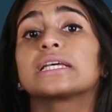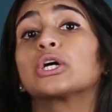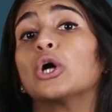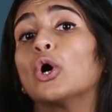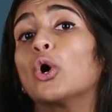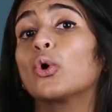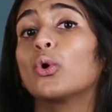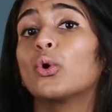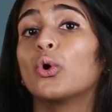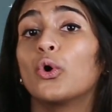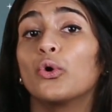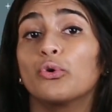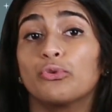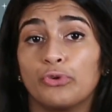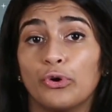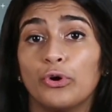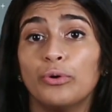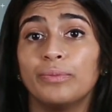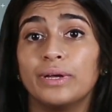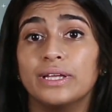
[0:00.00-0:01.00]
ago,
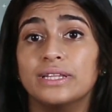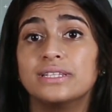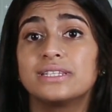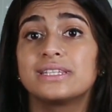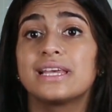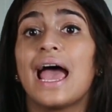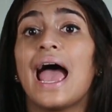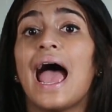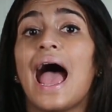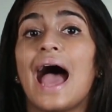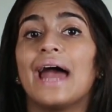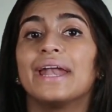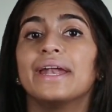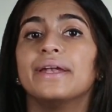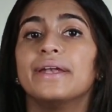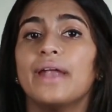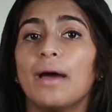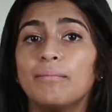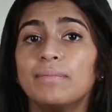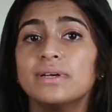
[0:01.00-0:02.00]
Romans had a
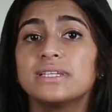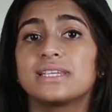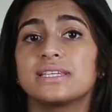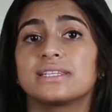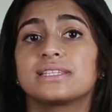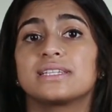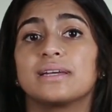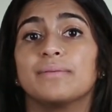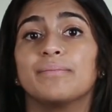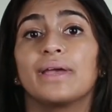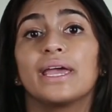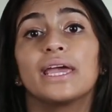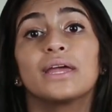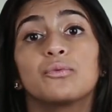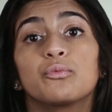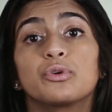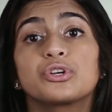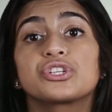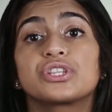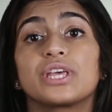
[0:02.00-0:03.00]
number system
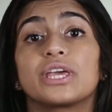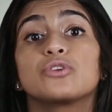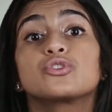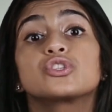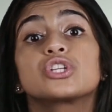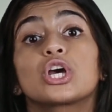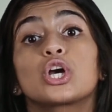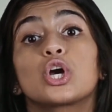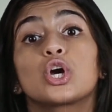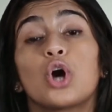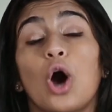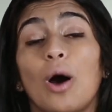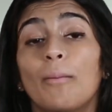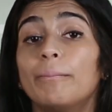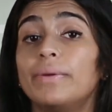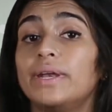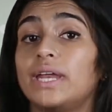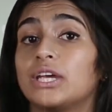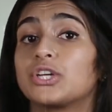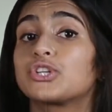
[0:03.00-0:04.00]
in which they used a
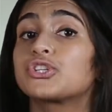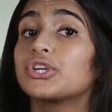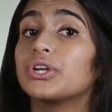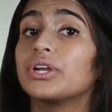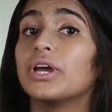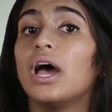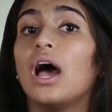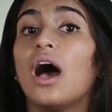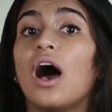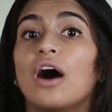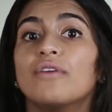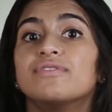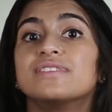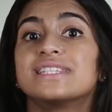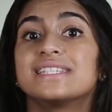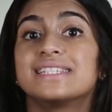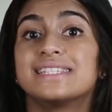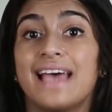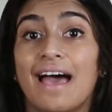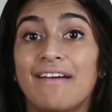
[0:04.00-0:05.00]
combination of
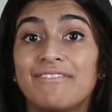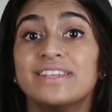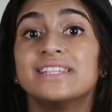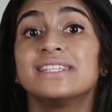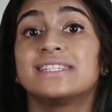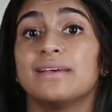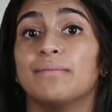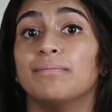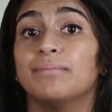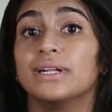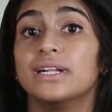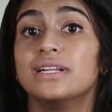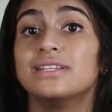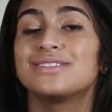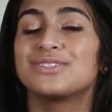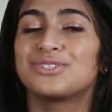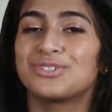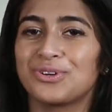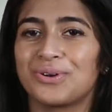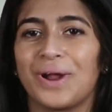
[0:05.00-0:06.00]
7
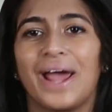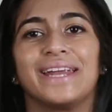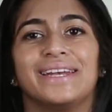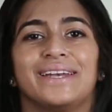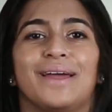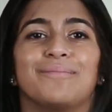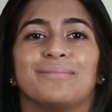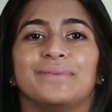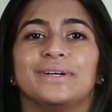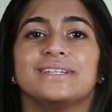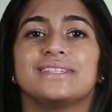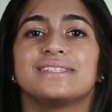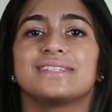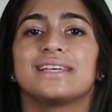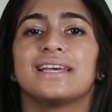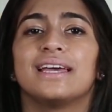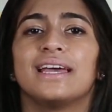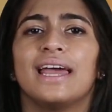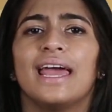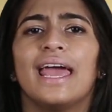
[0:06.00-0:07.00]
symbols to write numbers.
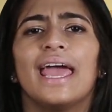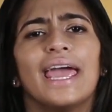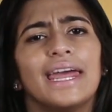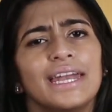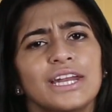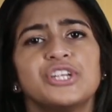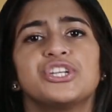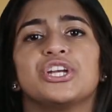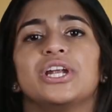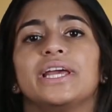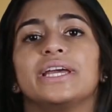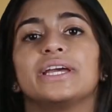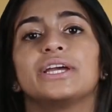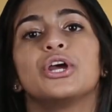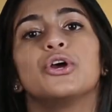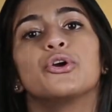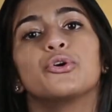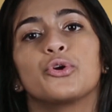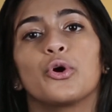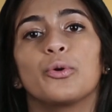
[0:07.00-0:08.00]
Initially,
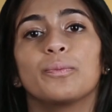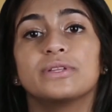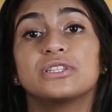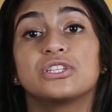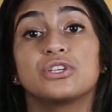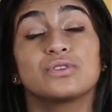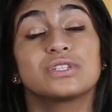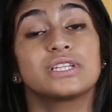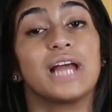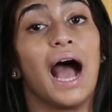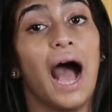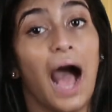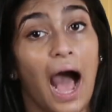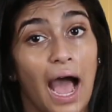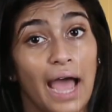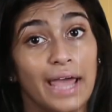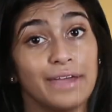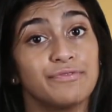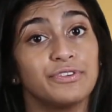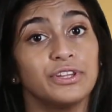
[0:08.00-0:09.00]
Romans used
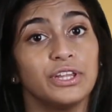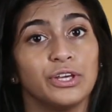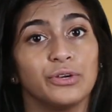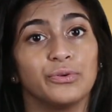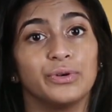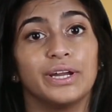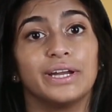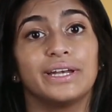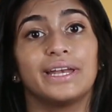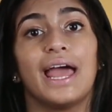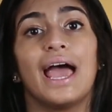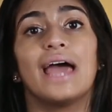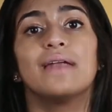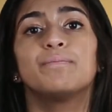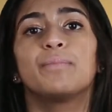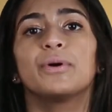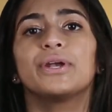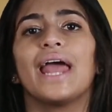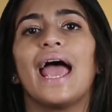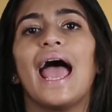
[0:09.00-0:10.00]
I for the unit
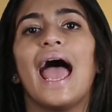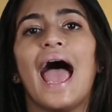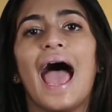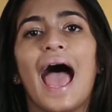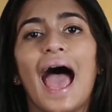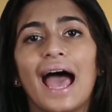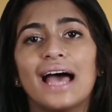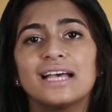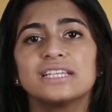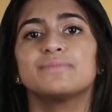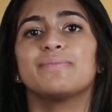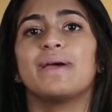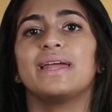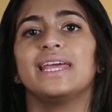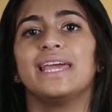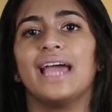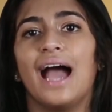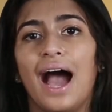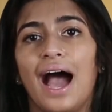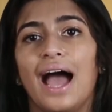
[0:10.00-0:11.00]
and put as
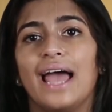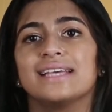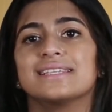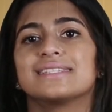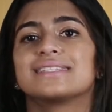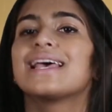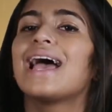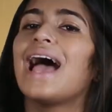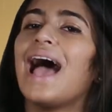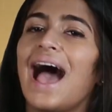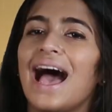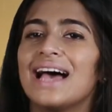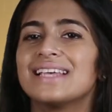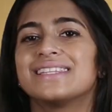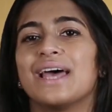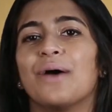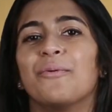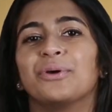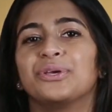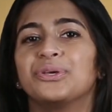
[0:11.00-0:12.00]
many I's as
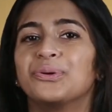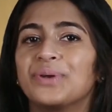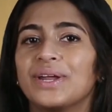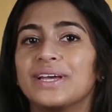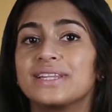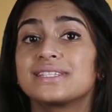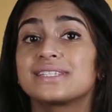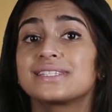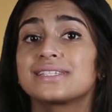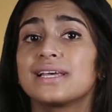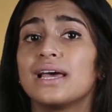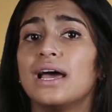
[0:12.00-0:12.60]
there were units.